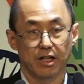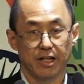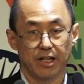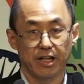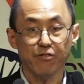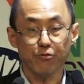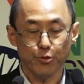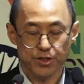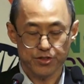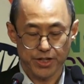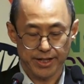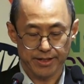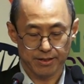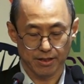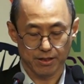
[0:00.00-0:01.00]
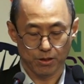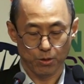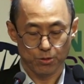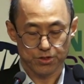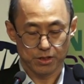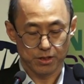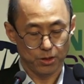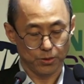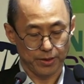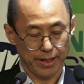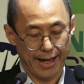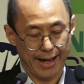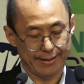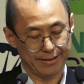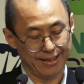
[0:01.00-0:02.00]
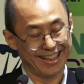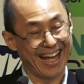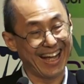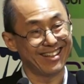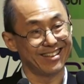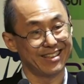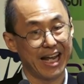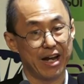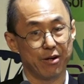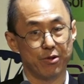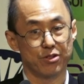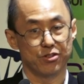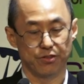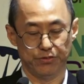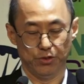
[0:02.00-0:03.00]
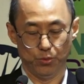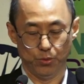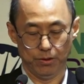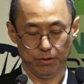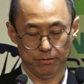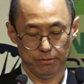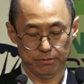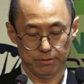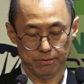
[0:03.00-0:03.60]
If we take a closer look at the landed areas of the world,